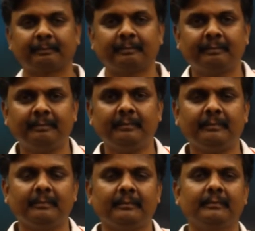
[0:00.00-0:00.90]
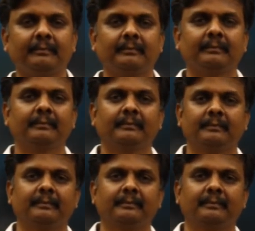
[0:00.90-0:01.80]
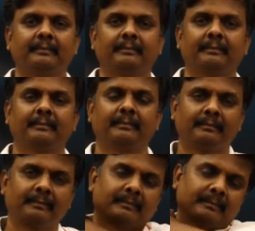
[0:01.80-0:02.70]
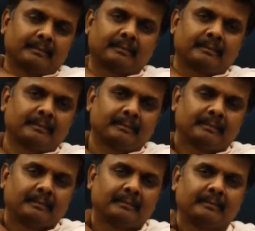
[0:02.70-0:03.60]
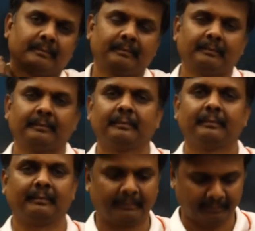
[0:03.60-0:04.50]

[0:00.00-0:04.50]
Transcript: (no one is talking)